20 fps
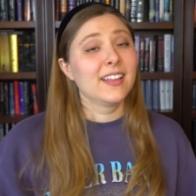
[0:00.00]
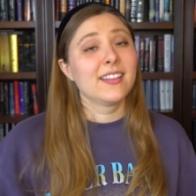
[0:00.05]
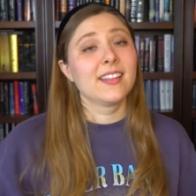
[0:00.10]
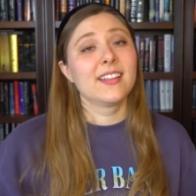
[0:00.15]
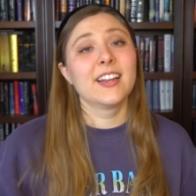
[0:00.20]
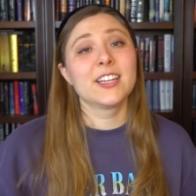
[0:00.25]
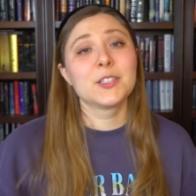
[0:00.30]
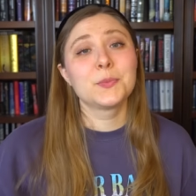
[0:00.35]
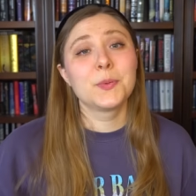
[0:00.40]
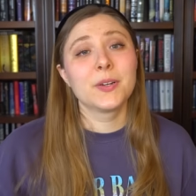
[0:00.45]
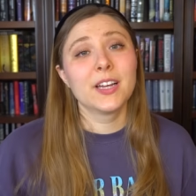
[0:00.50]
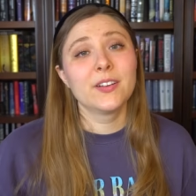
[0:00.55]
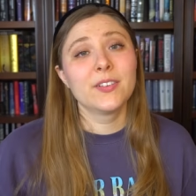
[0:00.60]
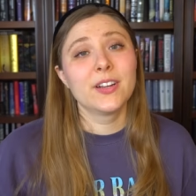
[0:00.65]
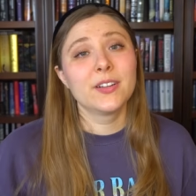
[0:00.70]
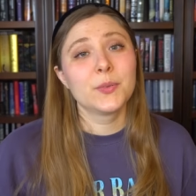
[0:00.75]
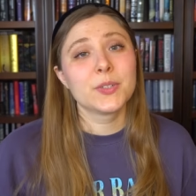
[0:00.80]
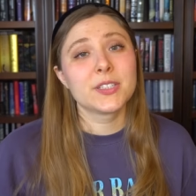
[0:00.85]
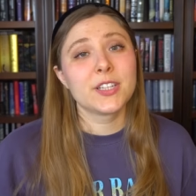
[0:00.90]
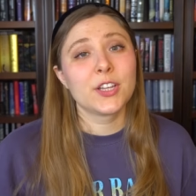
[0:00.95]
The next book I
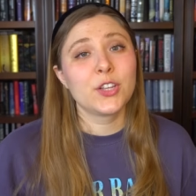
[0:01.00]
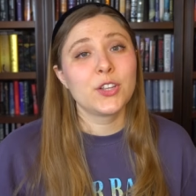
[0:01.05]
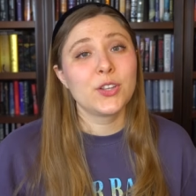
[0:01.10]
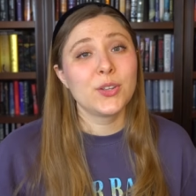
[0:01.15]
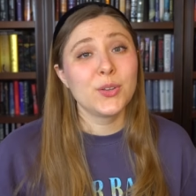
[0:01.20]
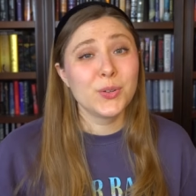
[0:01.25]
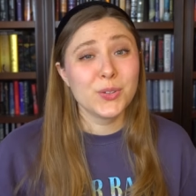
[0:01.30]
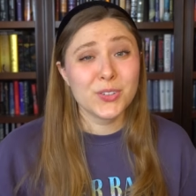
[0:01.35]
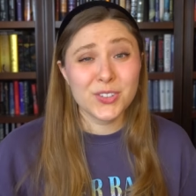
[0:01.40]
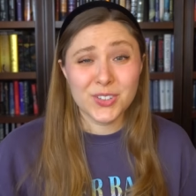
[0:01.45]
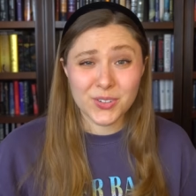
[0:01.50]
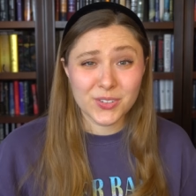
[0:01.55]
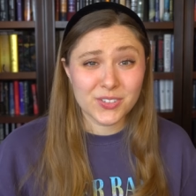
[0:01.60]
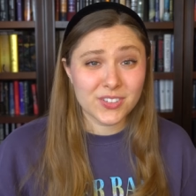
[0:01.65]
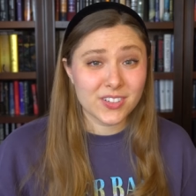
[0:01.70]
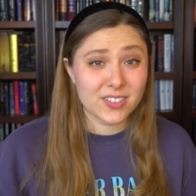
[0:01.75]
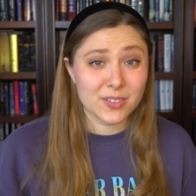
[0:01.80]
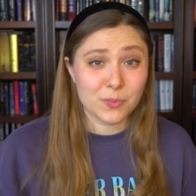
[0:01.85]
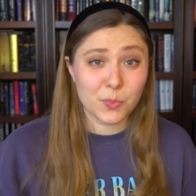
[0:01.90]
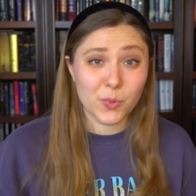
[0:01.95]
read was a huge, huge
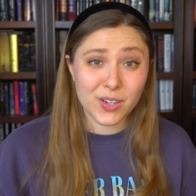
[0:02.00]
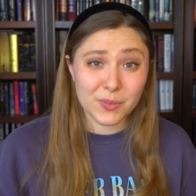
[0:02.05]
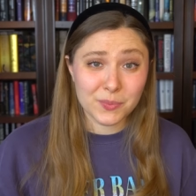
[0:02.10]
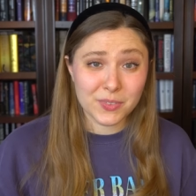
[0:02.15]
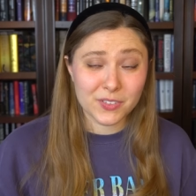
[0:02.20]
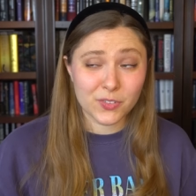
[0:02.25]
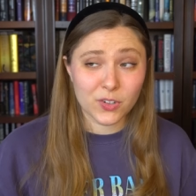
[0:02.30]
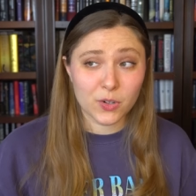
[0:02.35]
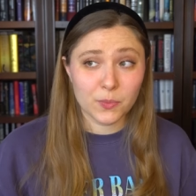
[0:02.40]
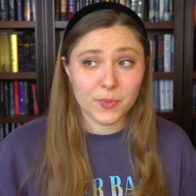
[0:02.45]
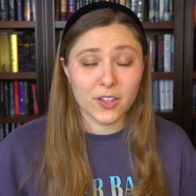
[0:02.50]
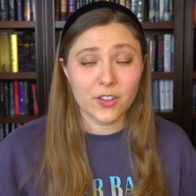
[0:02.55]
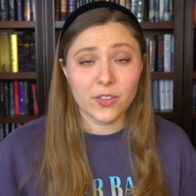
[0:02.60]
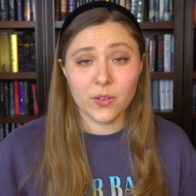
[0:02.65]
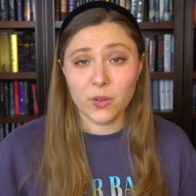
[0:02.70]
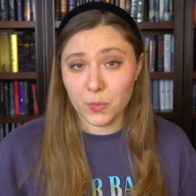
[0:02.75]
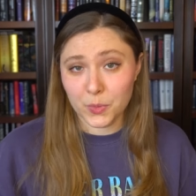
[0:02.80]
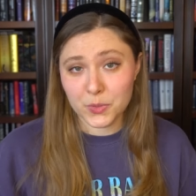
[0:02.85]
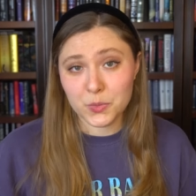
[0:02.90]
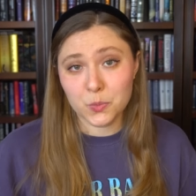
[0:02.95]
disappointment for me, although
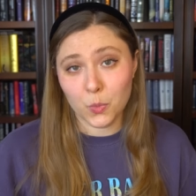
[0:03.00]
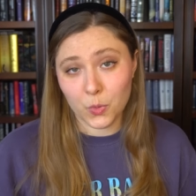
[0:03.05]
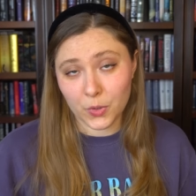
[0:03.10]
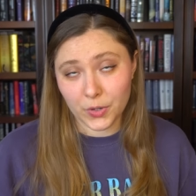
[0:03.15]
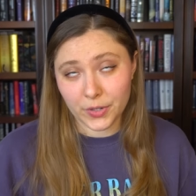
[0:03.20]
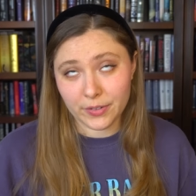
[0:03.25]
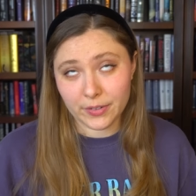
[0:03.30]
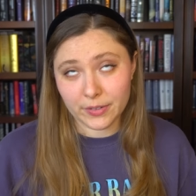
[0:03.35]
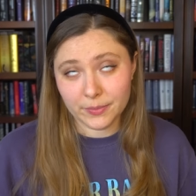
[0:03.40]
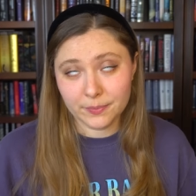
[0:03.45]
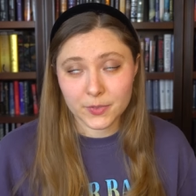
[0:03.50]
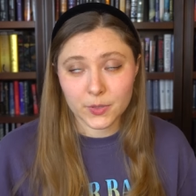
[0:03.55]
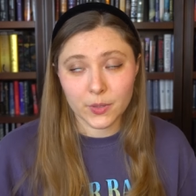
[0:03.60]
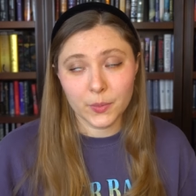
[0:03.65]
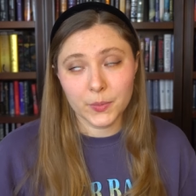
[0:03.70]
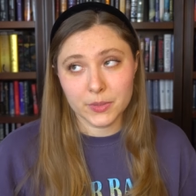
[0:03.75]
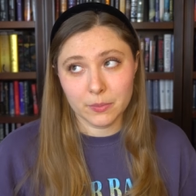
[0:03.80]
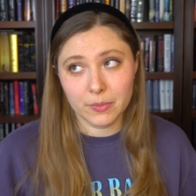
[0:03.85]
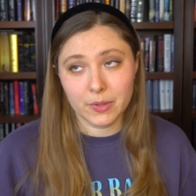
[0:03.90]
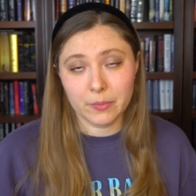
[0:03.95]
I was warned, so I
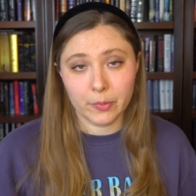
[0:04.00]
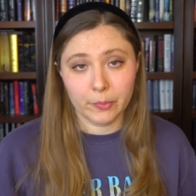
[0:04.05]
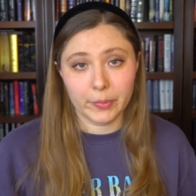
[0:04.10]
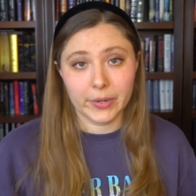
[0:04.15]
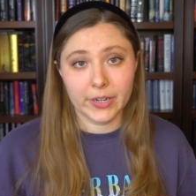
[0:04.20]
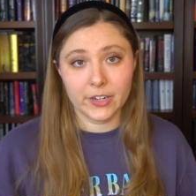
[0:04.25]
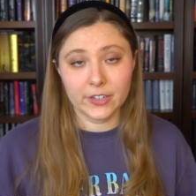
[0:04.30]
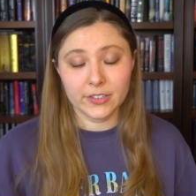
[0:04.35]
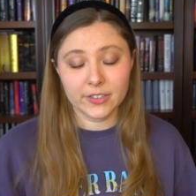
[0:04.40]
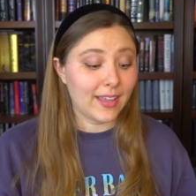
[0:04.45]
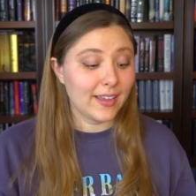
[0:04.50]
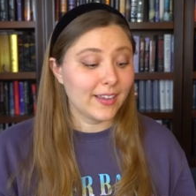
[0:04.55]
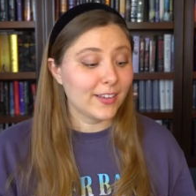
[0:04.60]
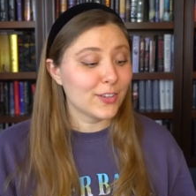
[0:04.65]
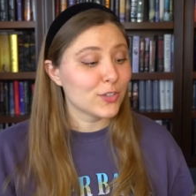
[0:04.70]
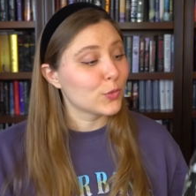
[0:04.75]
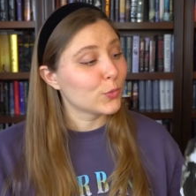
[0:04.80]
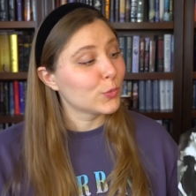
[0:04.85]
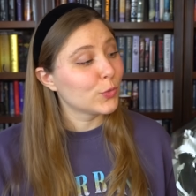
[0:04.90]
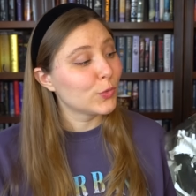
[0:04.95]
was a bit prepared. That
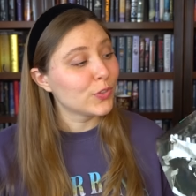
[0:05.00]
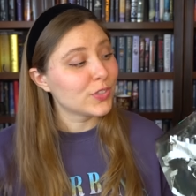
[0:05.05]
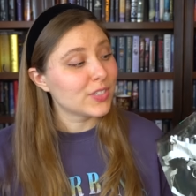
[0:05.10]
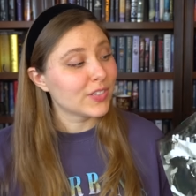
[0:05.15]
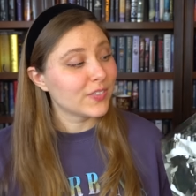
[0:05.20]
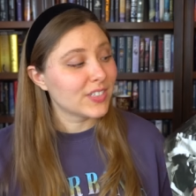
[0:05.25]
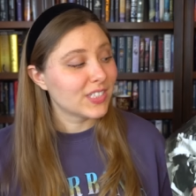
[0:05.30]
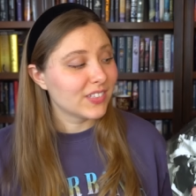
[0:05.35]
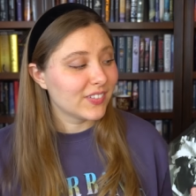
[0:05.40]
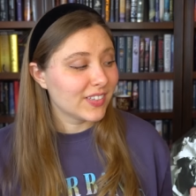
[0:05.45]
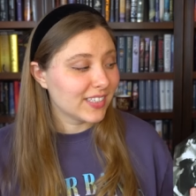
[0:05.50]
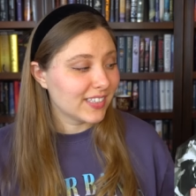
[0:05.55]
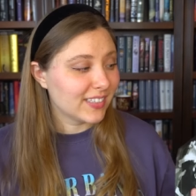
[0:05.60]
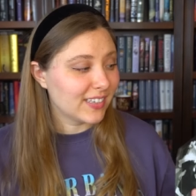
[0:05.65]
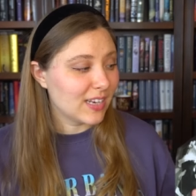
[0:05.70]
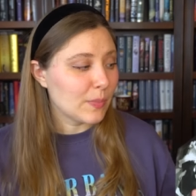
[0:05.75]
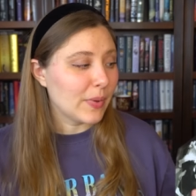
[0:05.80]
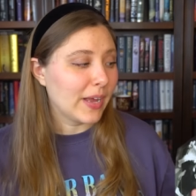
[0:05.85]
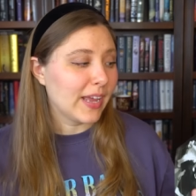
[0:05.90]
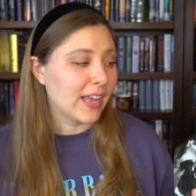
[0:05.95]
is Rules of
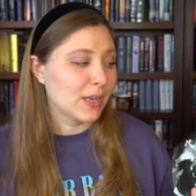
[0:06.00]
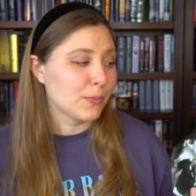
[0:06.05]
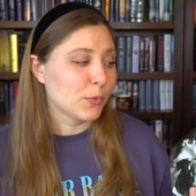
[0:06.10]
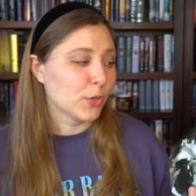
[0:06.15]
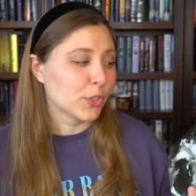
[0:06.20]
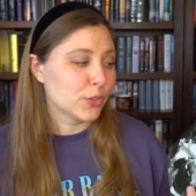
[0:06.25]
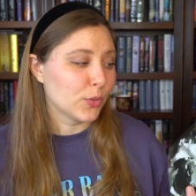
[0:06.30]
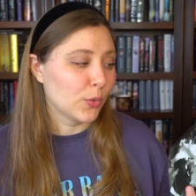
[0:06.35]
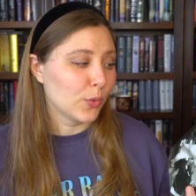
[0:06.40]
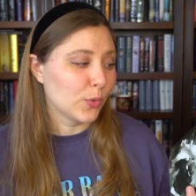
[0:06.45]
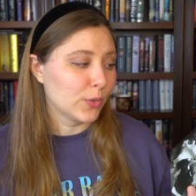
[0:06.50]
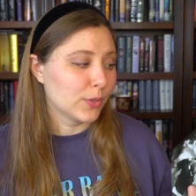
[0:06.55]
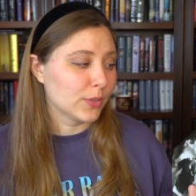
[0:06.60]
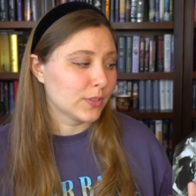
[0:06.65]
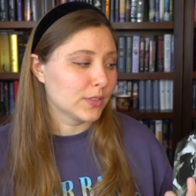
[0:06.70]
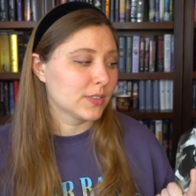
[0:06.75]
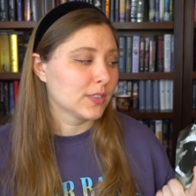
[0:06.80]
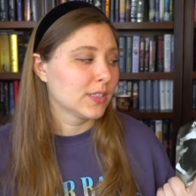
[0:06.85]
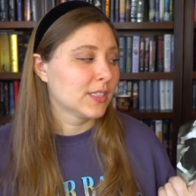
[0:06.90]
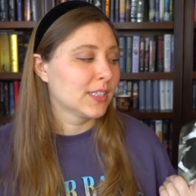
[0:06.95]
Civility by Amor
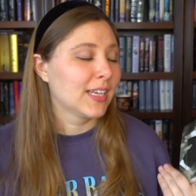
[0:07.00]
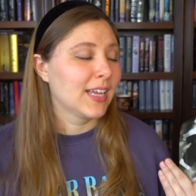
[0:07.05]
Towles.